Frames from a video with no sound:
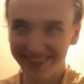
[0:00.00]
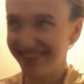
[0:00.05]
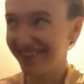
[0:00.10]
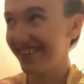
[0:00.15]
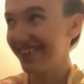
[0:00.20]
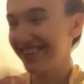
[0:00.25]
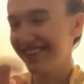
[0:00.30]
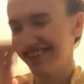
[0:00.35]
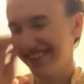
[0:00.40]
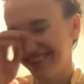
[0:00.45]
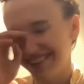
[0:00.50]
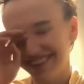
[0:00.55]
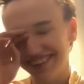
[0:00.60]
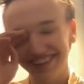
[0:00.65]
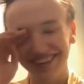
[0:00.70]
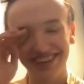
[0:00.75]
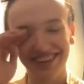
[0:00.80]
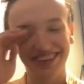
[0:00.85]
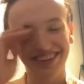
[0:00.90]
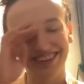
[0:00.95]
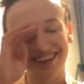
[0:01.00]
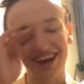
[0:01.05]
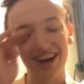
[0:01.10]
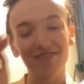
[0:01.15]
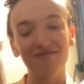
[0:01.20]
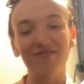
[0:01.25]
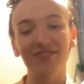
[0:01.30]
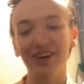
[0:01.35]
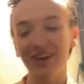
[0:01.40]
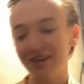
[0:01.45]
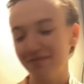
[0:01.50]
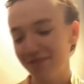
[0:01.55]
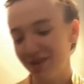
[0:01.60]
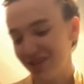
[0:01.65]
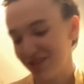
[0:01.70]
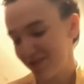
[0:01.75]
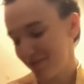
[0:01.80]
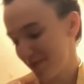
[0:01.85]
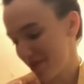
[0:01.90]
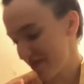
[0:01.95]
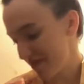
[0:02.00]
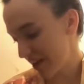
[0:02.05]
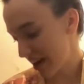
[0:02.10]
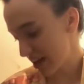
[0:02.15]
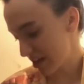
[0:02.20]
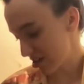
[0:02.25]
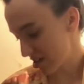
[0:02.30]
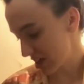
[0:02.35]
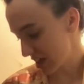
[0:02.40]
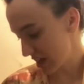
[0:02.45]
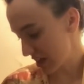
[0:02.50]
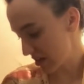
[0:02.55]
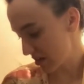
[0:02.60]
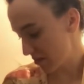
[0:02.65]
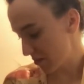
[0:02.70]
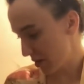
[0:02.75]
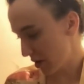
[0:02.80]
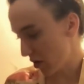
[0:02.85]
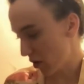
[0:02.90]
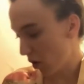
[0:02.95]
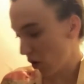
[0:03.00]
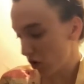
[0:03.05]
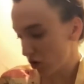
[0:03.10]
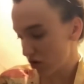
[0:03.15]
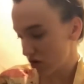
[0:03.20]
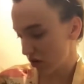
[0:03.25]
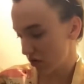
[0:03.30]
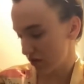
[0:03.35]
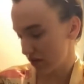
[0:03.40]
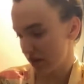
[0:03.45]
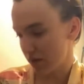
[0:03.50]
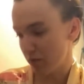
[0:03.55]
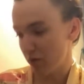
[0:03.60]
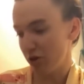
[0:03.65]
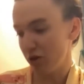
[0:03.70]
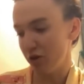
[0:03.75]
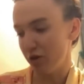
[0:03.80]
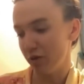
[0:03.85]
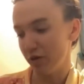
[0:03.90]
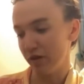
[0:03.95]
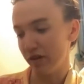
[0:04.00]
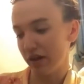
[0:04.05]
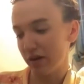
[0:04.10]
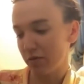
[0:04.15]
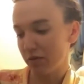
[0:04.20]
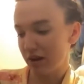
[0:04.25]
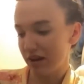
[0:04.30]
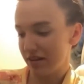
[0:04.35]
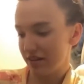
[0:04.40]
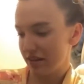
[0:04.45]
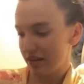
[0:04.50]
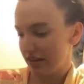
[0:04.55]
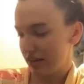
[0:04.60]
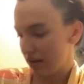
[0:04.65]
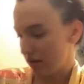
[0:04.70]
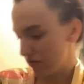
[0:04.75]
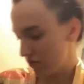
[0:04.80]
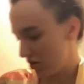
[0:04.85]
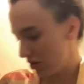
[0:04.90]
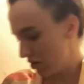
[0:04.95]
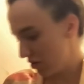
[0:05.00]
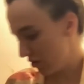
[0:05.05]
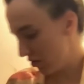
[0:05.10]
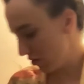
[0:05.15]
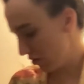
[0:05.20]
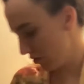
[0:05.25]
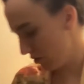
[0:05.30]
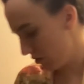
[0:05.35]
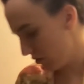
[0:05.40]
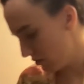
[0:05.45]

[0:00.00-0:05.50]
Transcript: Ugh. I'm very much a perfectionist, but also someone who like when I sit down to do